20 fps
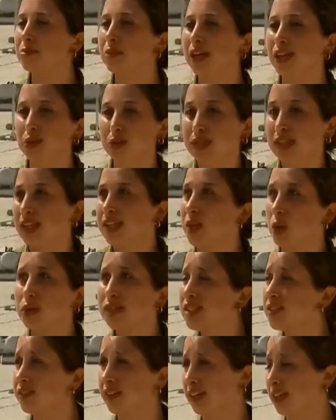and by using its own
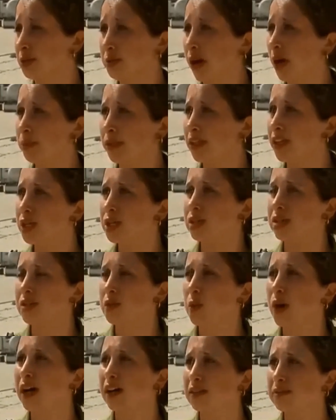civilian population as
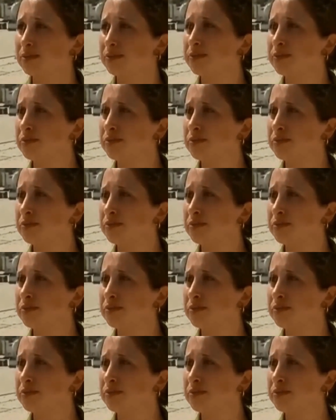well.